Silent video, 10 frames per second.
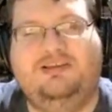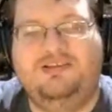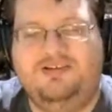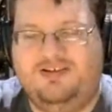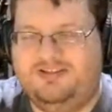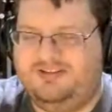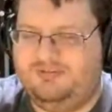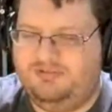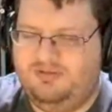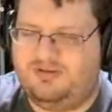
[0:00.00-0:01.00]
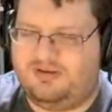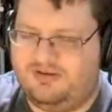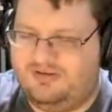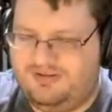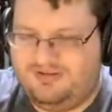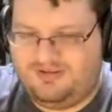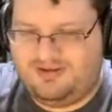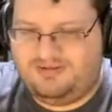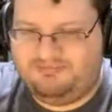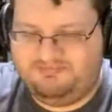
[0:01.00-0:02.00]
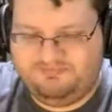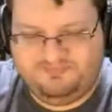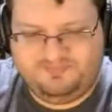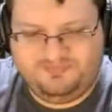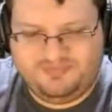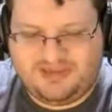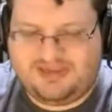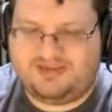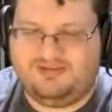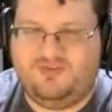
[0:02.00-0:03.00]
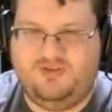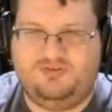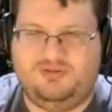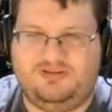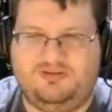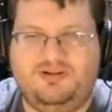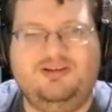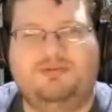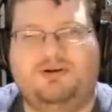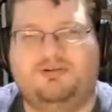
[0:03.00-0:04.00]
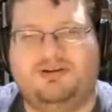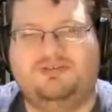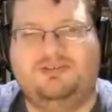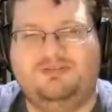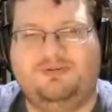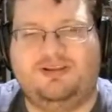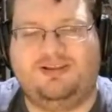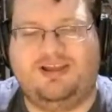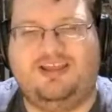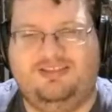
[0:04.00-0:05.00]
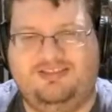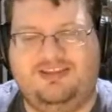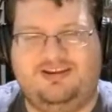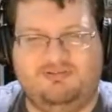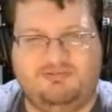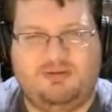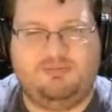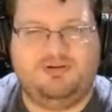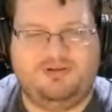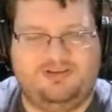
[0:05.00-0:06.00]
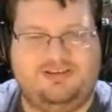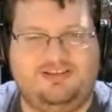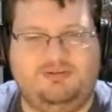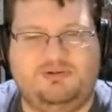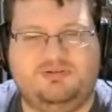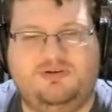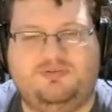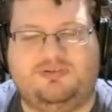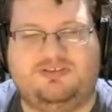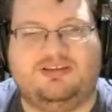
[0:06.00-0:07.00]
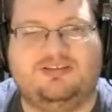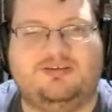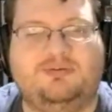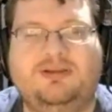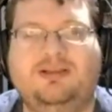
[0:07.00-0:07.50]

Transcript: no, I thought that was good. Um, I got confused with the Dragon Ball reference, but then I remembered exactly what you're referencing. So